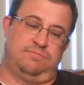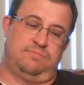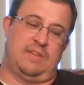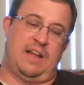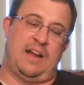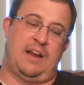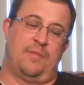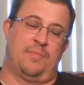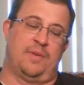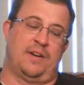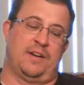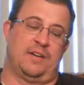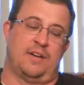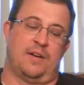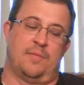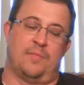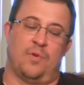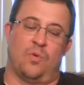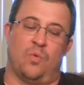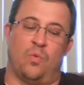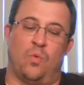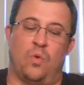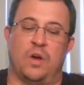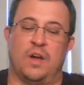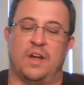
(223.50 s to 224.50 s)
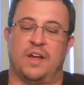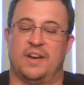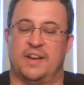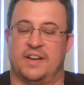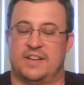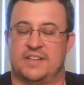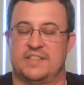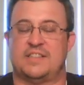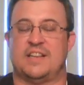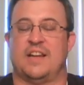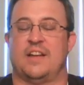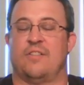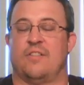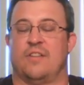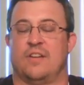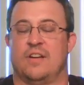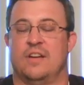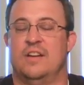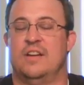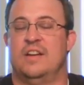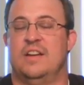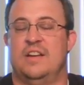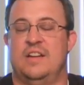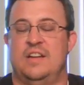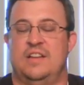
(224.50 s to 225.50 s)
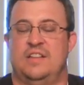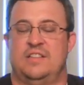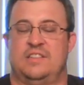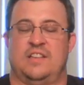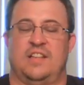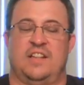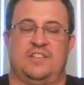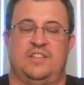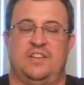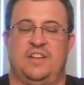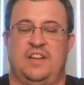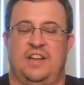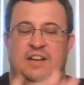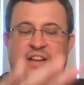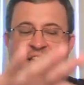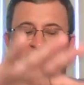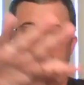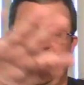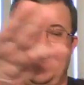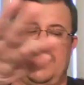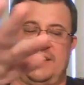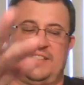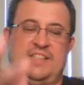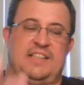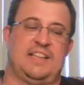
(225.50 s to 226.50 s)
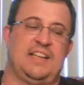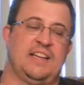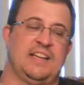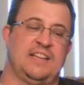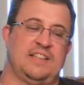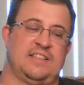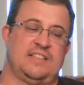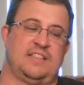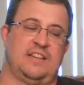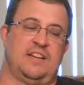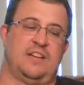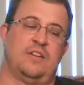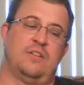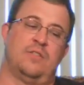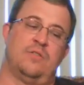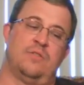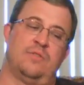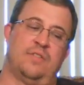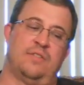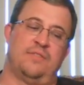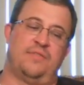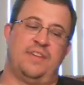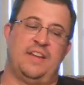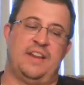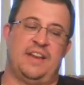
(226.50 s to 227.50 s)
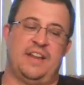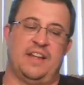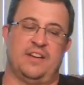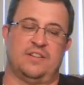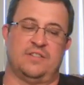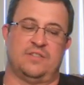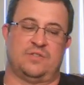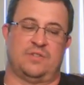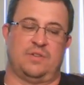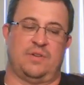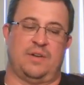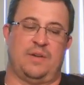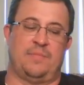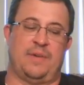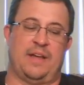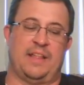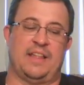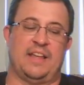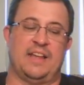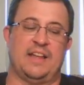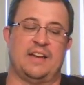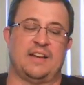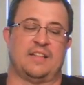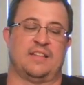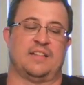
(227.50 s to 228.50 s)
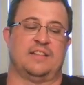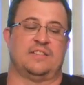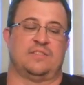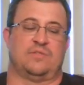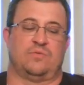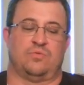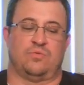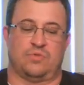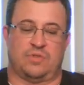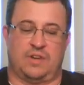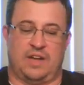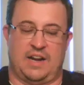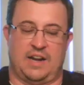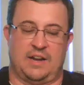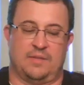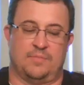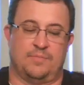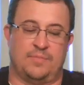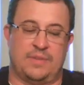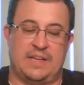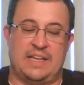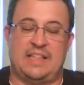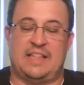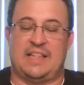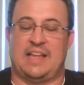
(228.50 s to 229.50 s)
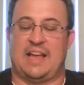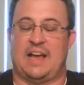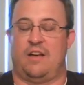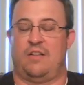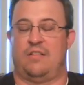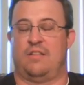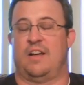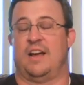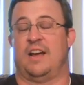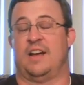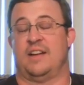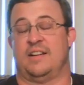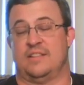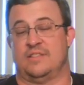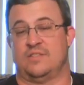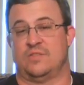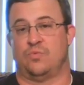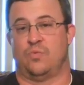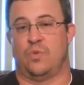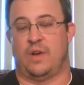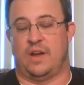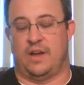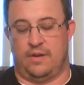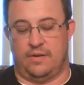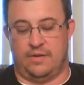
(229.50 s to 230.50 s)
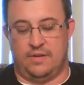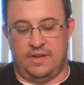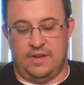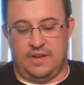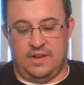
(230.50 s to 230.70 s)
Arabic number 1, etc., so that you can kind of see it. So the videos by the end of this will kind of be the outline as well.